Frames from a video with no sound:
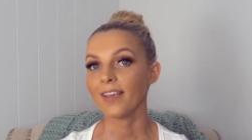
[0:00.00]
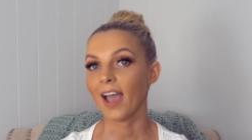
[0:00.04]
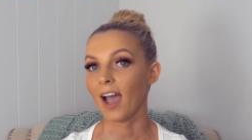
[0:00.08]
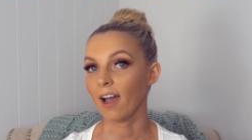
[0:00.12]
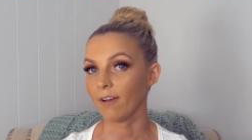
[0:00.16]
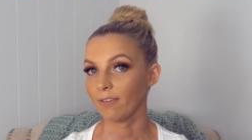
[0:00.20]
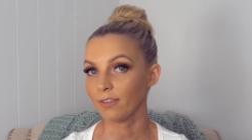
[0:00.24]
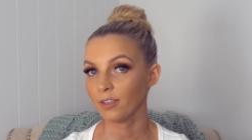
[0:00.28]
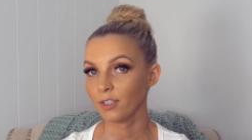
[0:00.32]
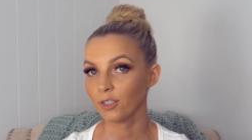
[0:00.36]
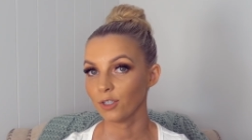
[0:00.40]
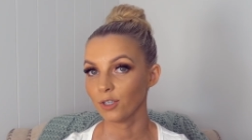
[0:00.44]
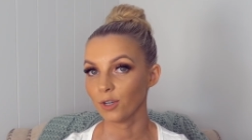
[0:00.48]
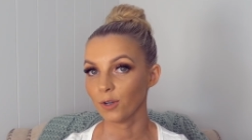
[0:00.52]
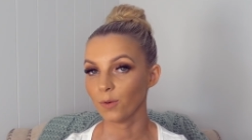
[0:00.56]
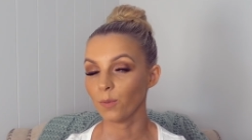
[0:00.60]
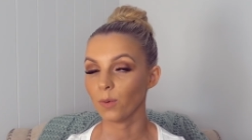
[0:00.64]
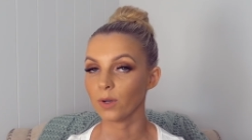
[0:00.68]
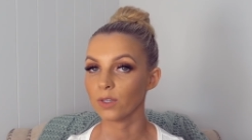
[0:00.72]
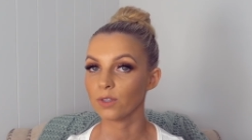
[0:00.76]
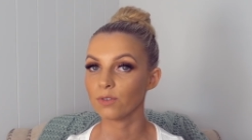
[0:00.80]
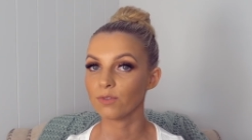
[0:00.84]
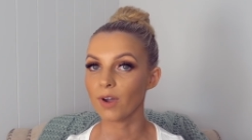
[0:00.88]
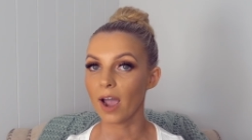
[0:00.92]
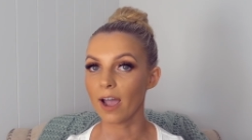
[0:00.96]
have to do
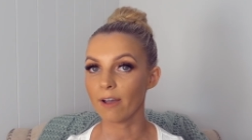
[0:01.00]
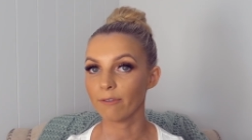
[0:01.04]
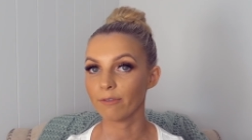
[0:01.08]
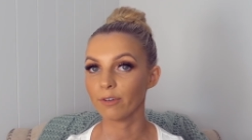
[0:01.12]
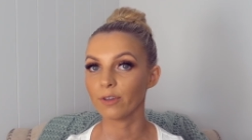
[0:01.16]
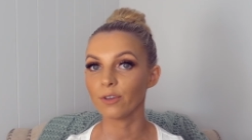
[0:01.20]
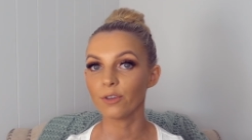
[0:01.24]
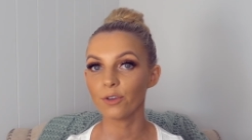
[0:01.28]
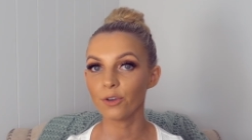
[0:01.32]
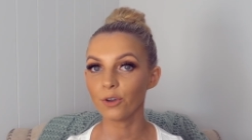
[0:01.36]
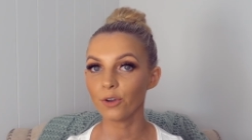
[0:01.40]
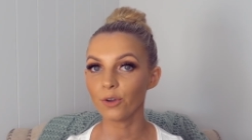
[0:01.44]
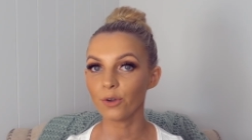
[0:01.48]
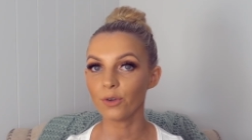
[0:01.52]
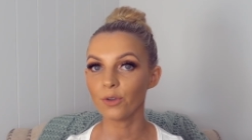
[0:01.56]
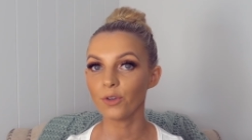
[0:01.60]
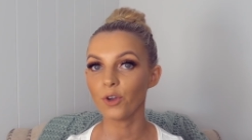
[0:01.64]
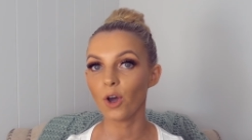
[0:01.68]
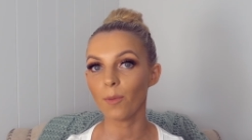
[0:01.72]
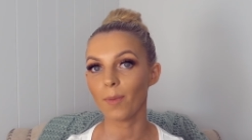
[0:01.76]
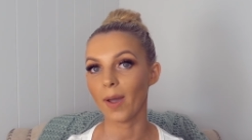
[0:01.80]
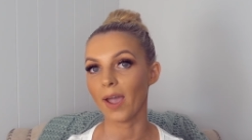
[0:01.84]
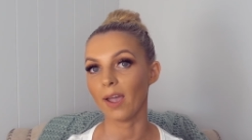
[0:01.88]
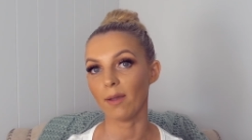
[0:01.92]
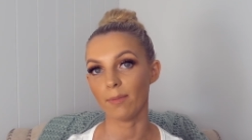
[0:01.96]
what's right for you,
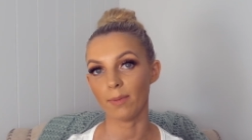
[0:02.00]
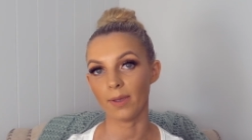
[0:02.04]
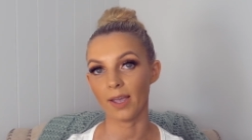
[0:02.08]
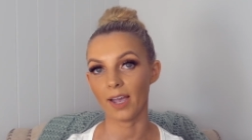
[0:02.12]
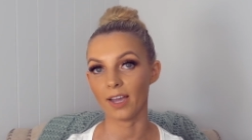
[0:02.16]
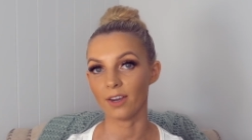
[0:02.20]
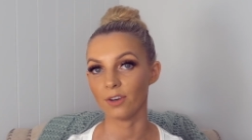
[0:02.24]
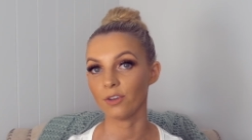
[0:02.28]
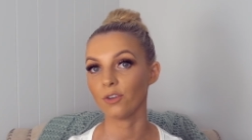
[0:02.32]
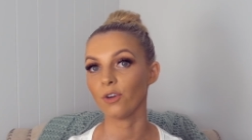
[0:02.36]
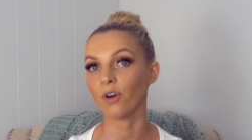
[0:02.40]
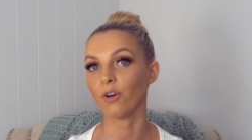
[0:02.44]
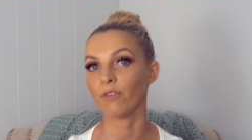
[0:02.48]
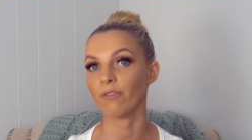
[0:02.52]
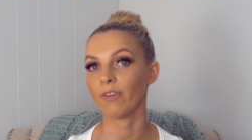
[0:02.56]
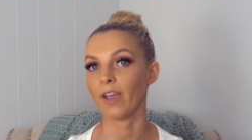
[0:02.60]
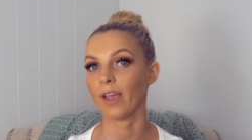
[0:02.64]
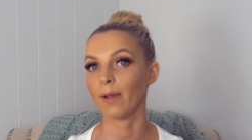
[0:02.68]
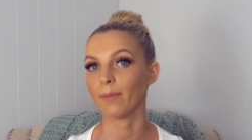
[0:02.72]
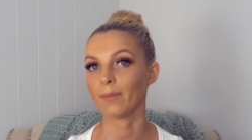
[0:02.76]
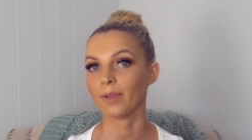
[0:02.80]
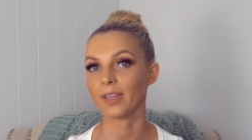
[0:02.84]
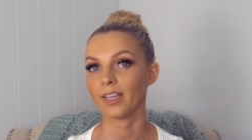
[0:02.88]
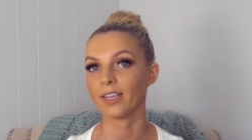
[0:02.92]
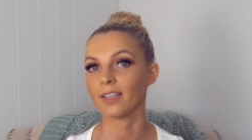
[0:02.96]
your baby and your
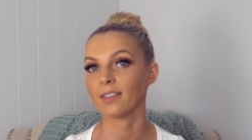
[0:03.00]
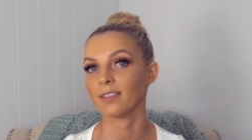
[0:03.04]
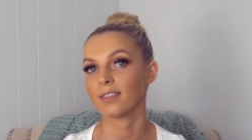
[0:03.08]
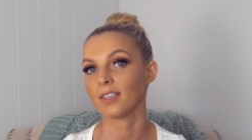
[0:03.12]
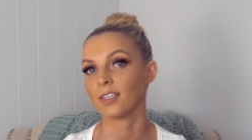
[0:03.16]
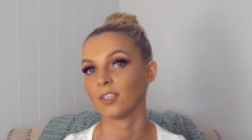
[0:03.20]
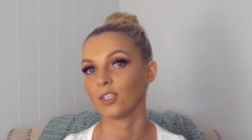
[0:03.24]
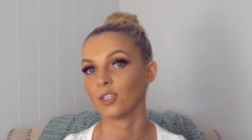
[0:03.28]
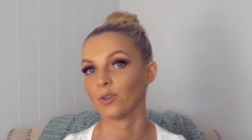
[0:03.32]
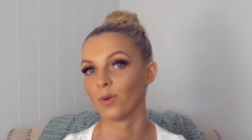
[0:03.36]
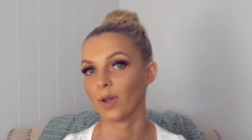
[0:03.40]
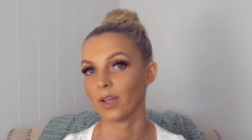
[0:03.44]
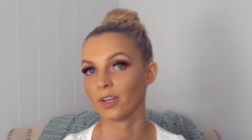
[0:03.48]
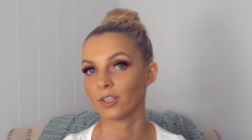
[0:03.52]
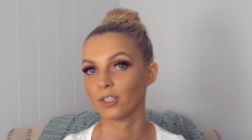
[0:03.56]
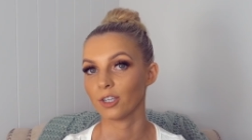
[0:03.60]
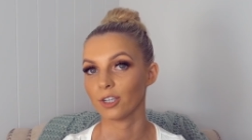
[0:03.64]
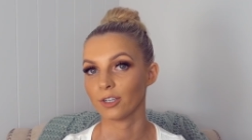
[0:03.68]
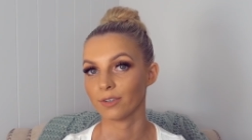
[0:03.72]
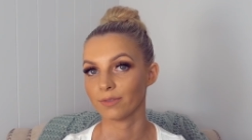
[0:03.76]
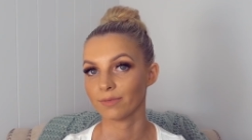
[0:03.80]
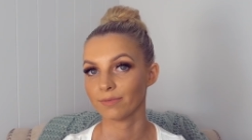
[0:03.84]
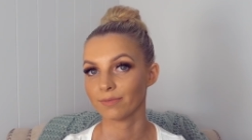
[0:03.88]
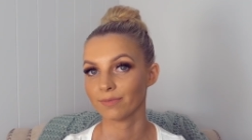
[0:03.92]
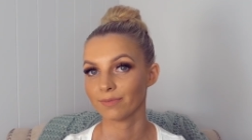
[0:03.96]
family and
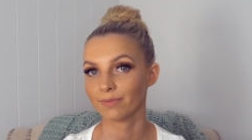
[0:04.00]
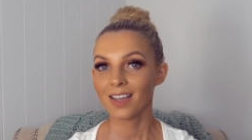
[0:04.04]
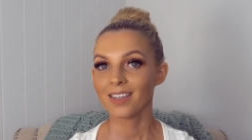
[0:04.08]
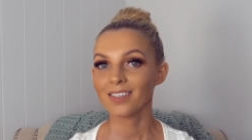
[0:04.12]
situation.